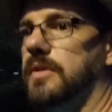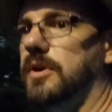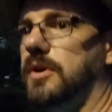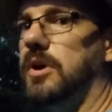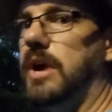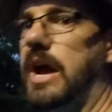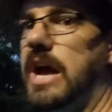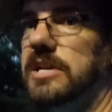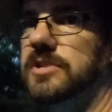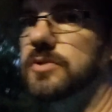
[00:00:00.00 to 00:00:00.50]

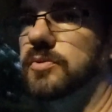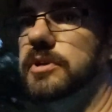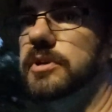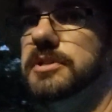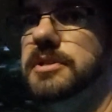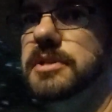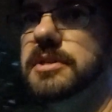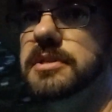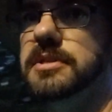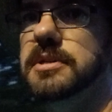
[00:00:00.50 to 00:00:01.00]
they're actually
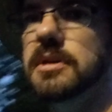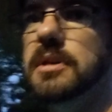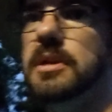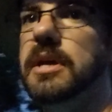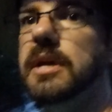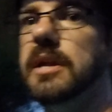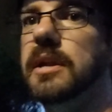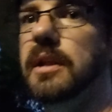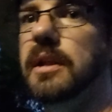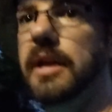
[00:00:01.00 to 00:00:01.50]

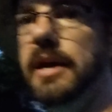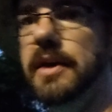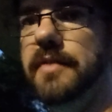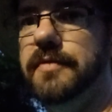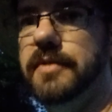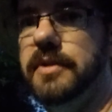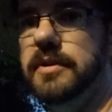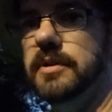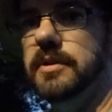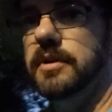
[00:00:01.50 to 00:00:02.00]
resistant and
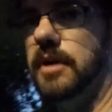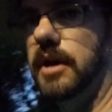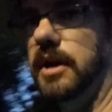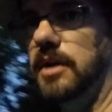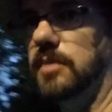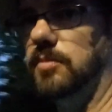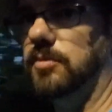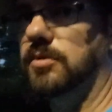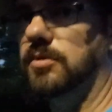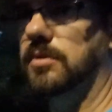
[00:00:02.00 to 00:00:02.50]
left in your
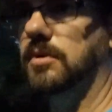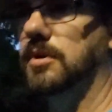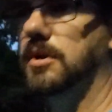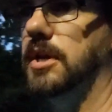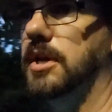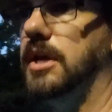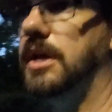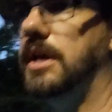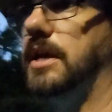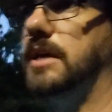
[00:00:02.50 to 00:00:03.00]
animal,
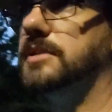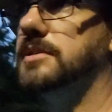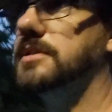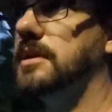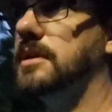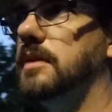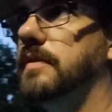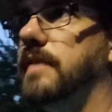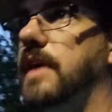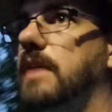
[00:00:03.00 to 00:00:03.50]

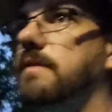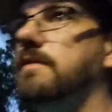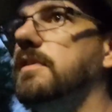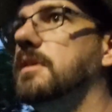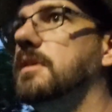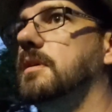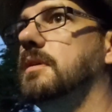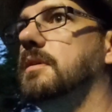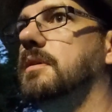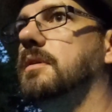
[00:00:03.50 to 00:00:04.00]
instead of
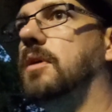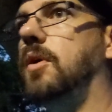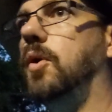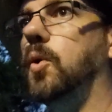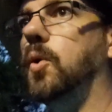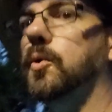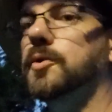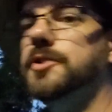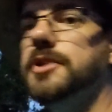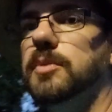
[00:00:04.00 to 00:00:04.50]
having a
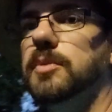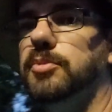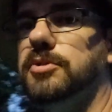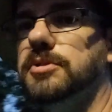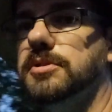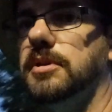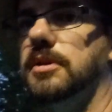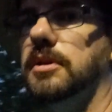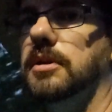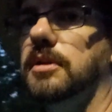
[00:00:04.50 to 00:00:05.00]
whole
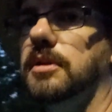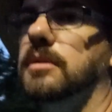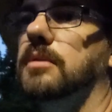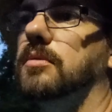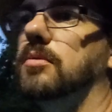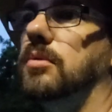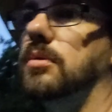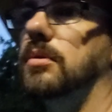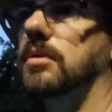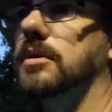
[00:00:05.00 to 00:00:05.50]
10%
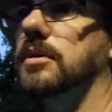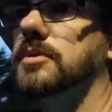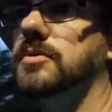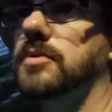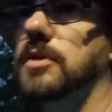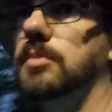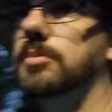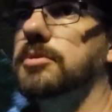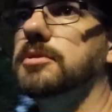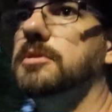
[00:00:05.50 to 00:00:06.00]
or
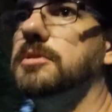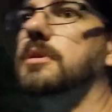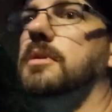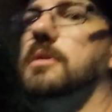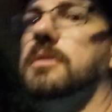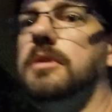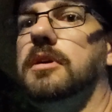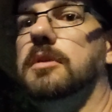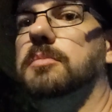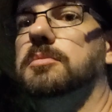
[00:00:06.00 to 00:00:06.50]

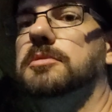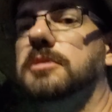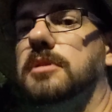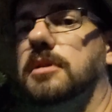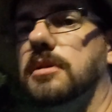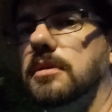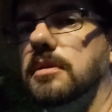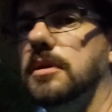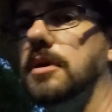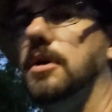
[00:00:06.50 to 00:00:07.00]
20% or
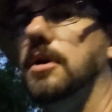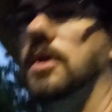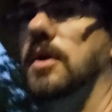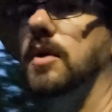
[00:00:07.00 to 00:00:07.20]
30%,